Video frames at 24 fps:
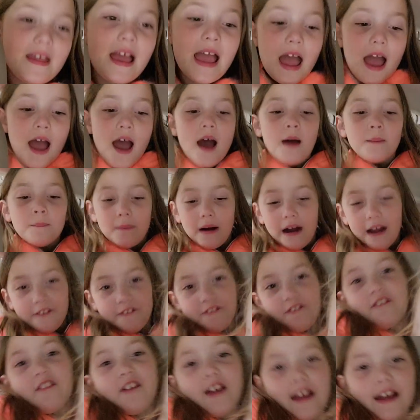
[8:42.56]
I can my,
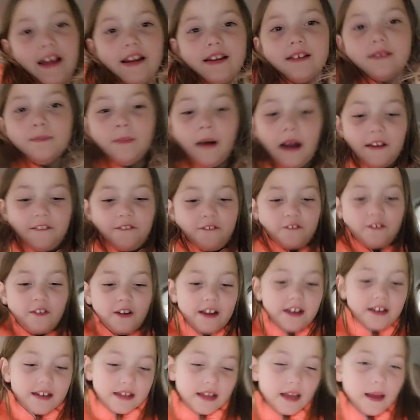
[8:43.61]
so, friend, my
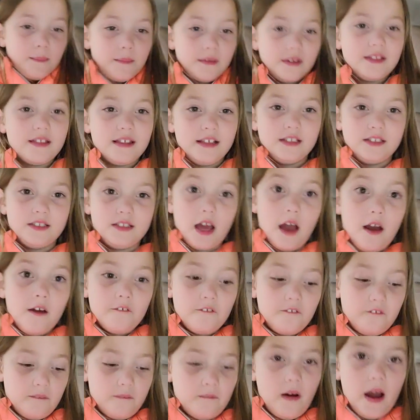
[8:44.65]
friend gave me these
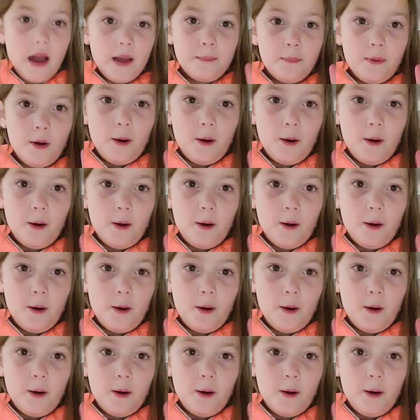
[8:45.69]
five